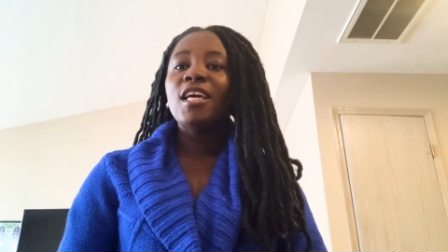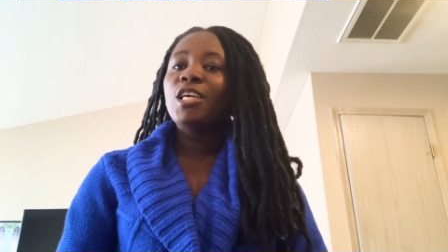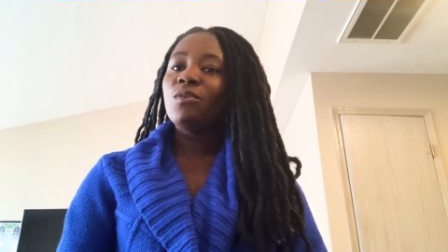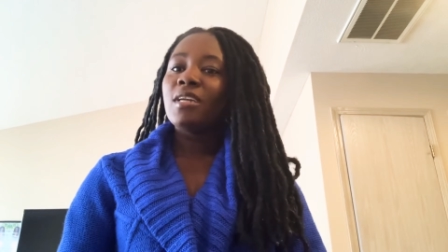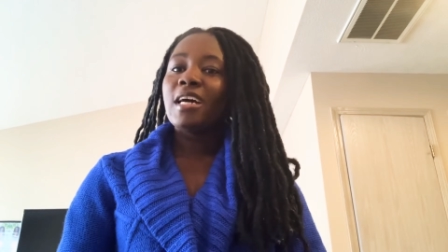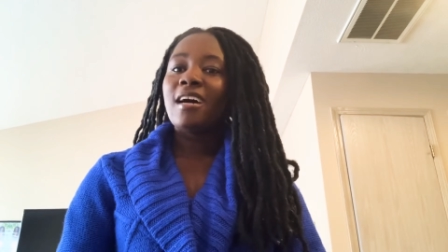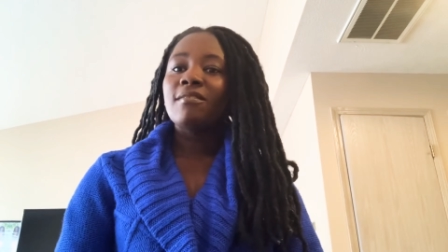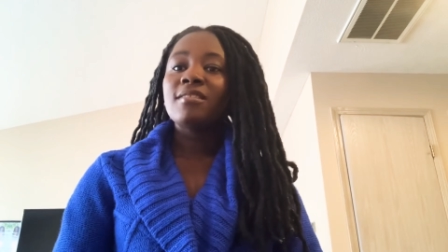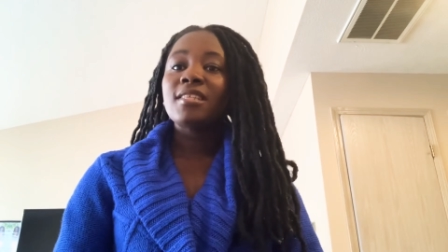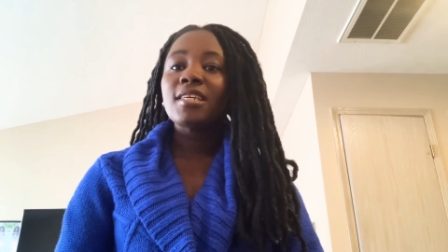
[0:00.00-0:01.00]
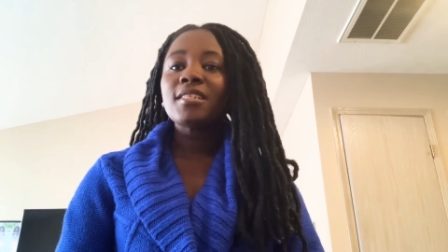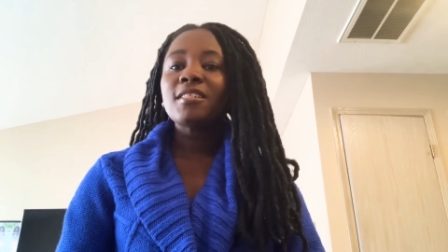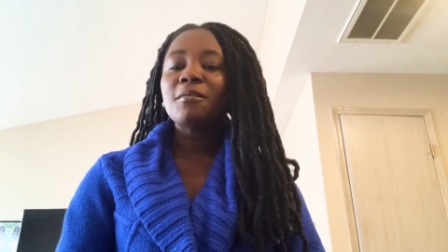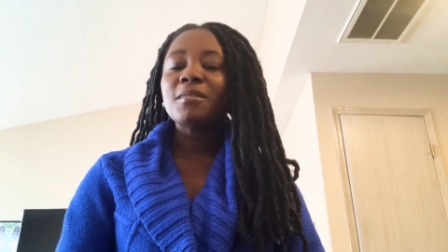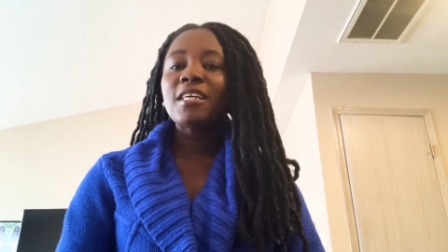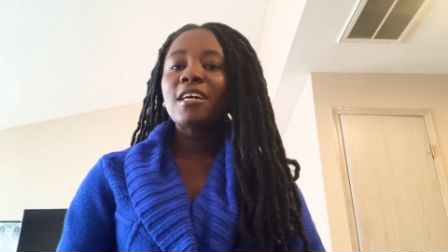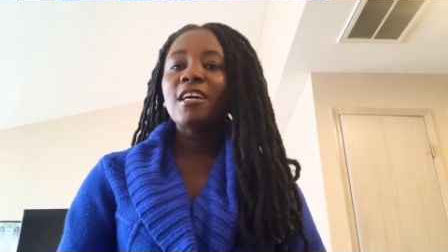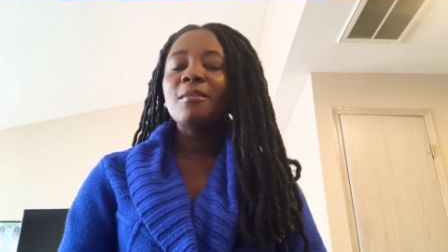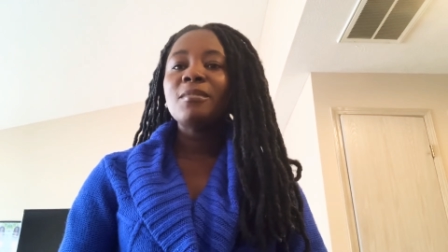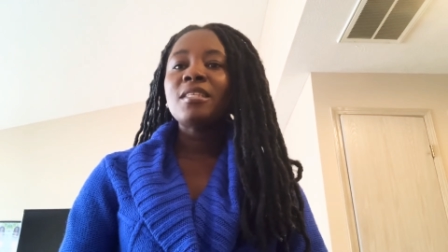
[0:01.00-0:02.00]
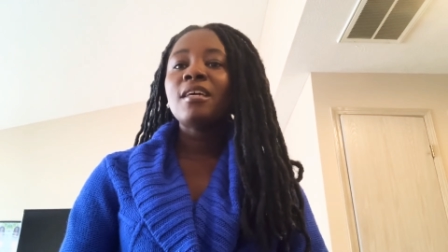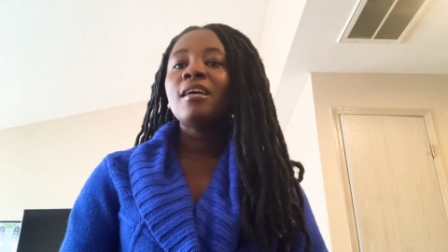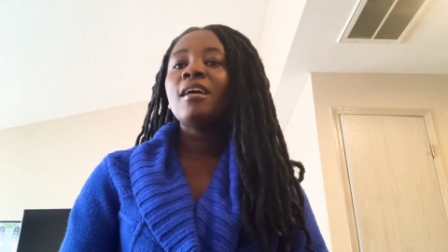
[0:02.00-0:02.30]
you want to have sex sometimes?